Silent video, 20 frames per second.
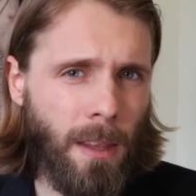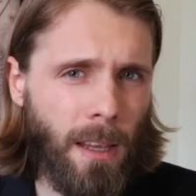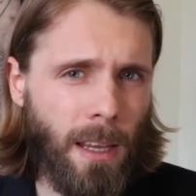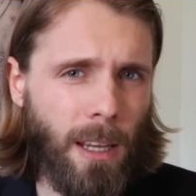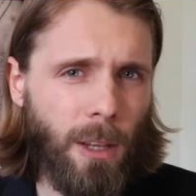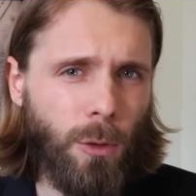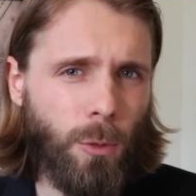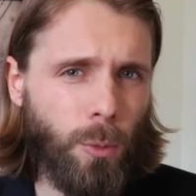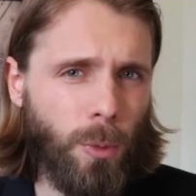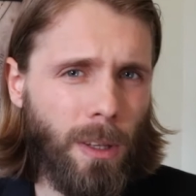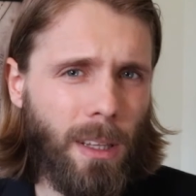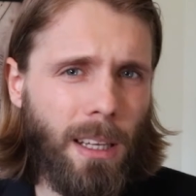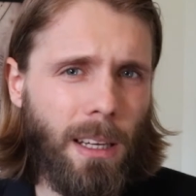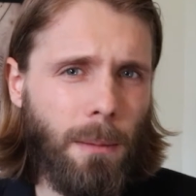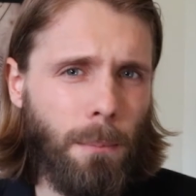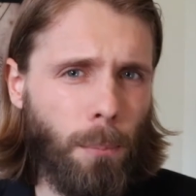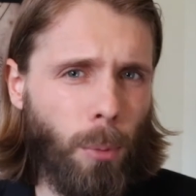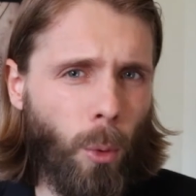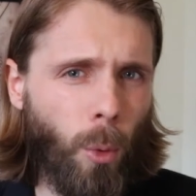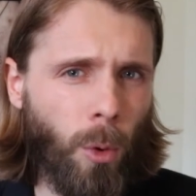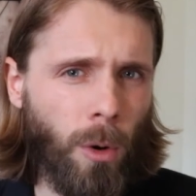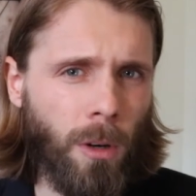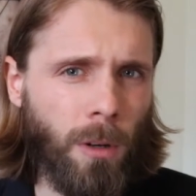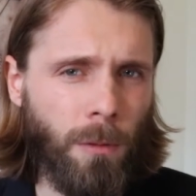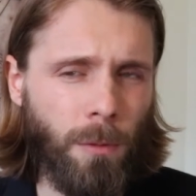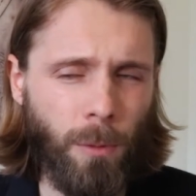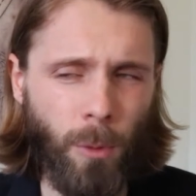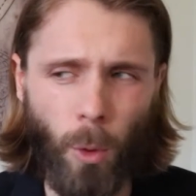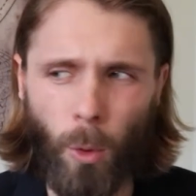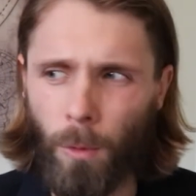is really
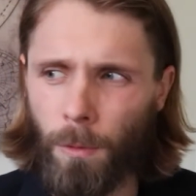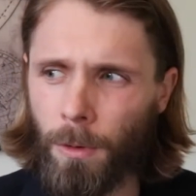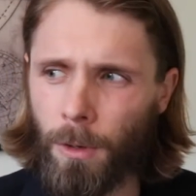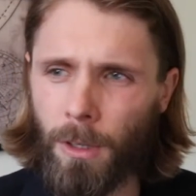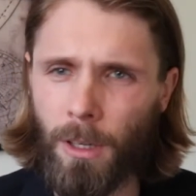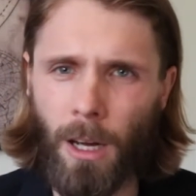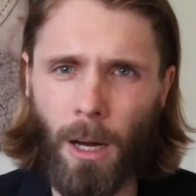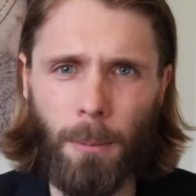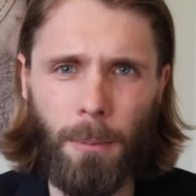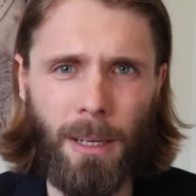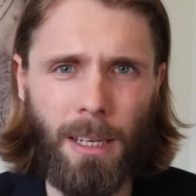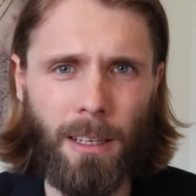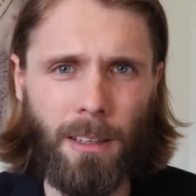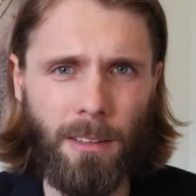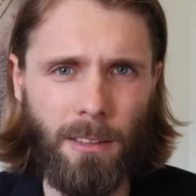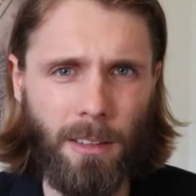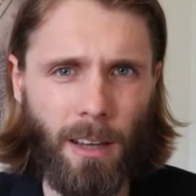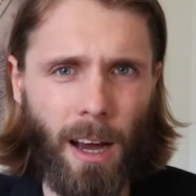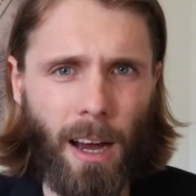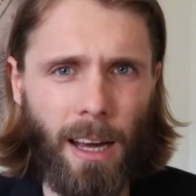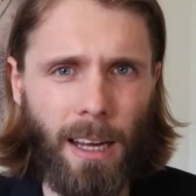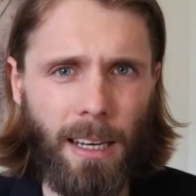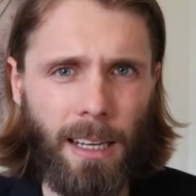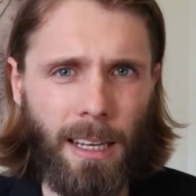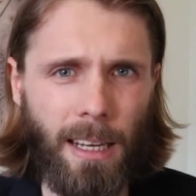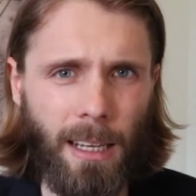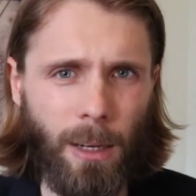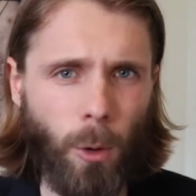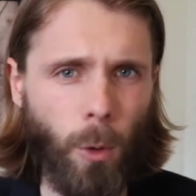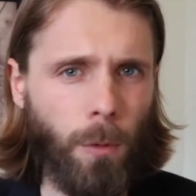important for overcoming
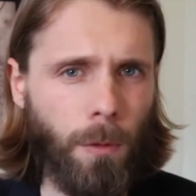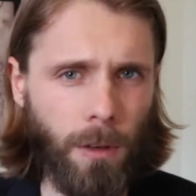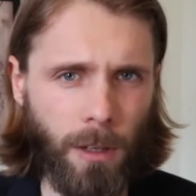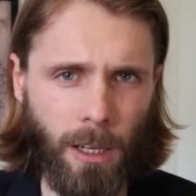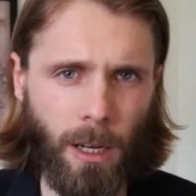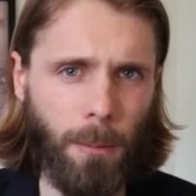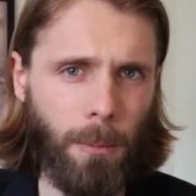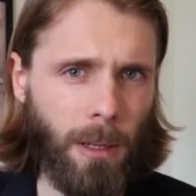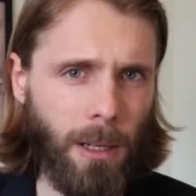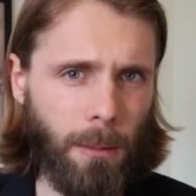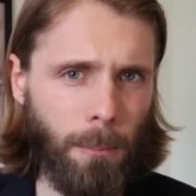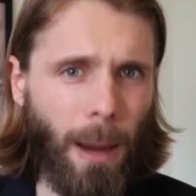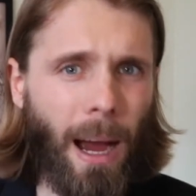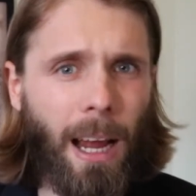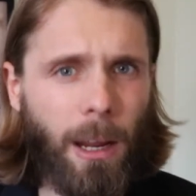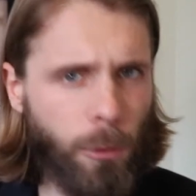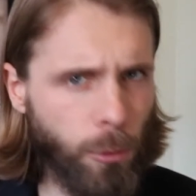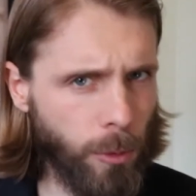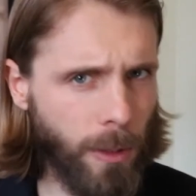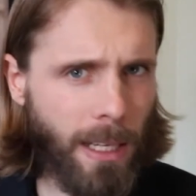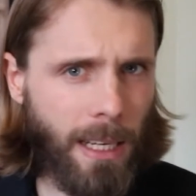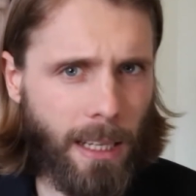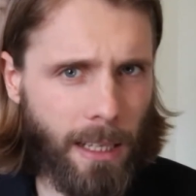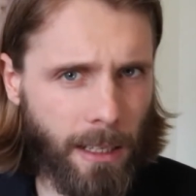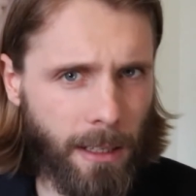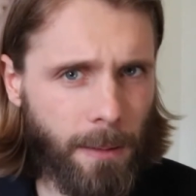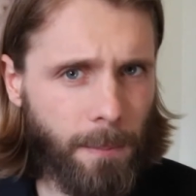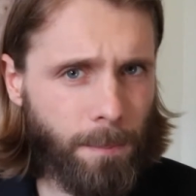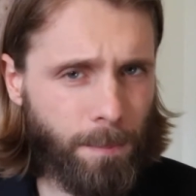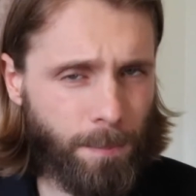anxiety and overcoming mind reading